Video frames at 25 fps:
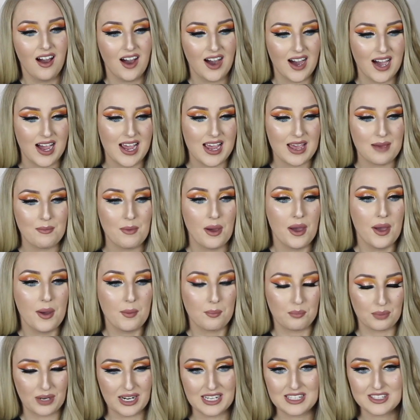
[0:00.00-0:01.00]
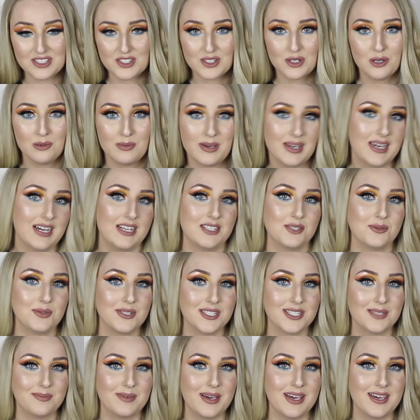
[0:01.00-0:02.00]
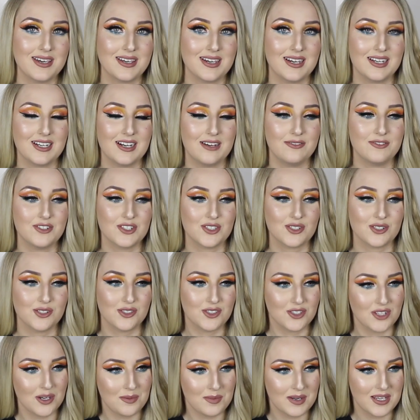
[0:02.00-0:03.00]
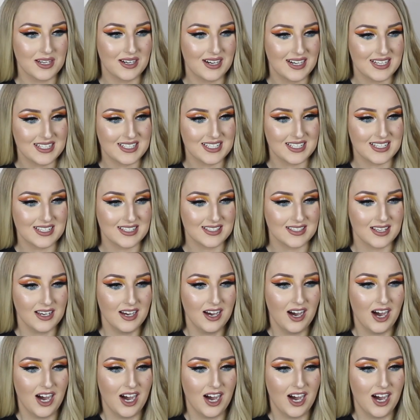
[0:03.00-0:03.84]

I'm brainstorming as we speak, and I've just got so many ideas.